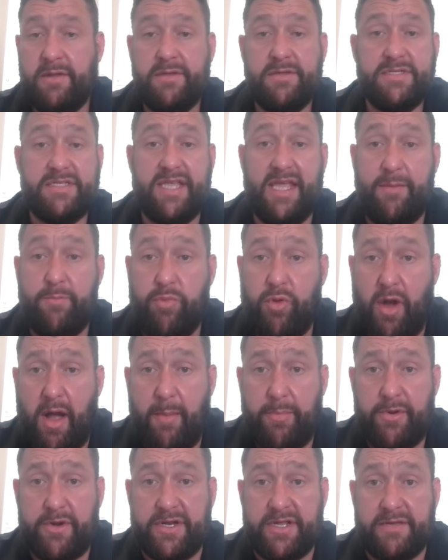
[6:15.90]
Same
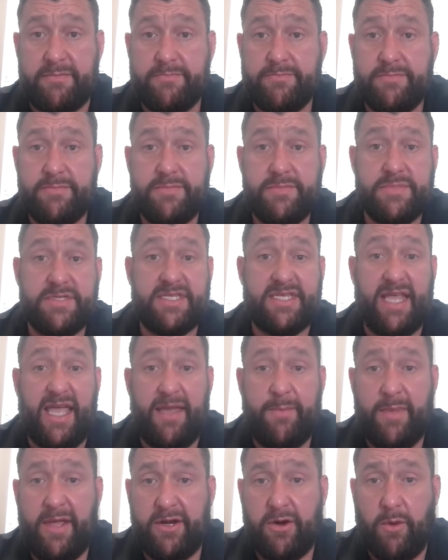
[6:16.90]
property,
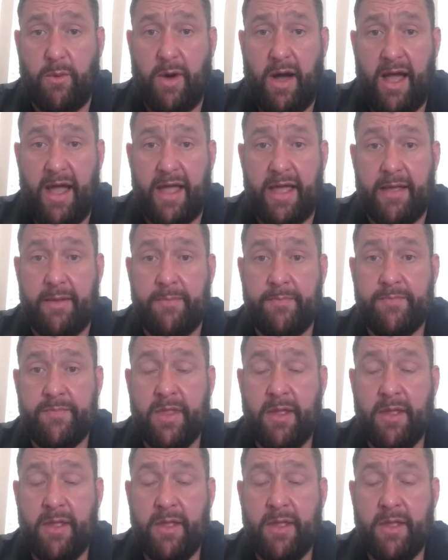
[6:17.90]
same NOI,